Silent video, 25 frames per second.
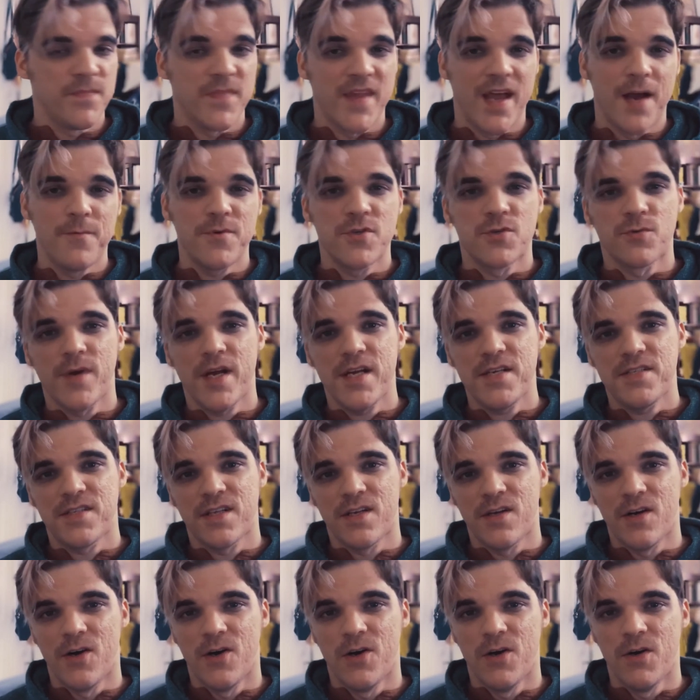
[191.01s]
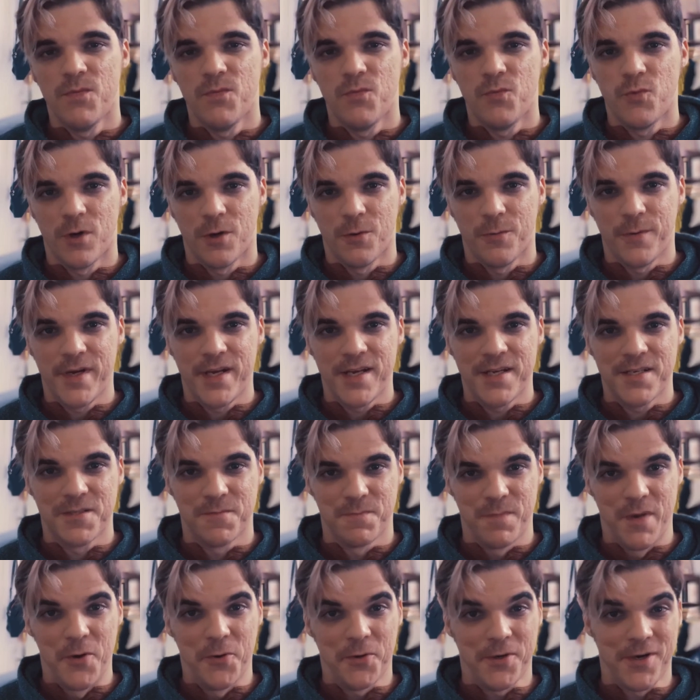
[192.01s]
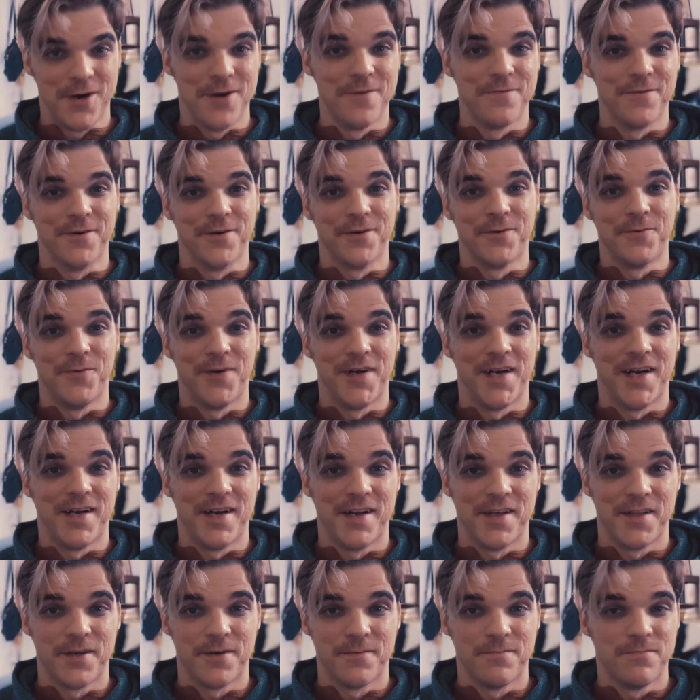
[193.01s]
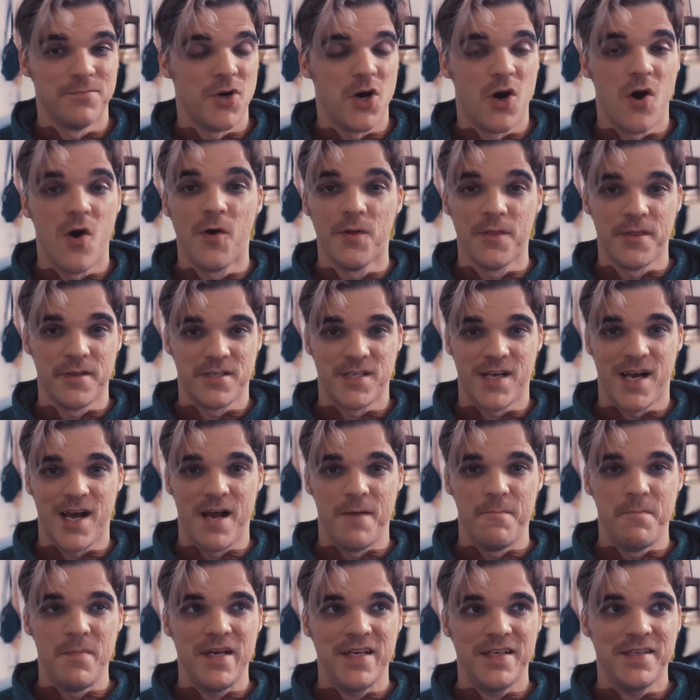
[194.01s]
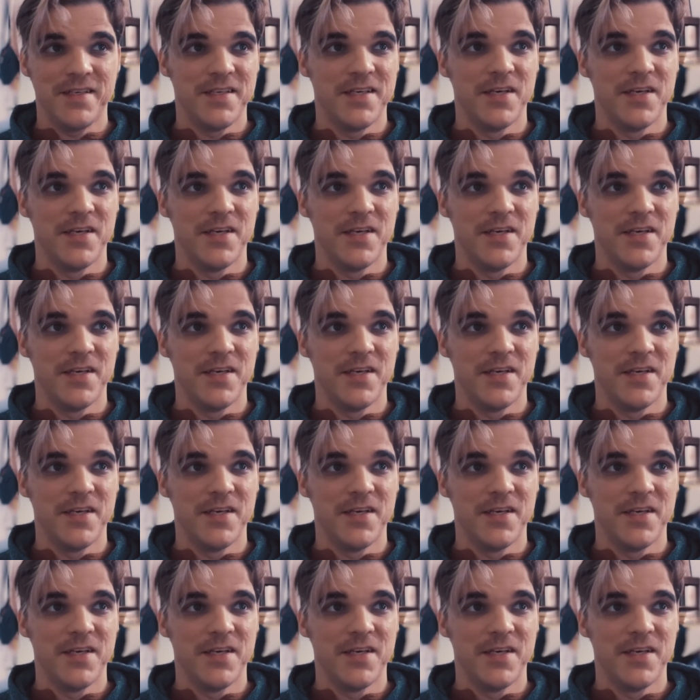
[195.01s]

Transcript: I was raised in a home where we spoke over one another all the time.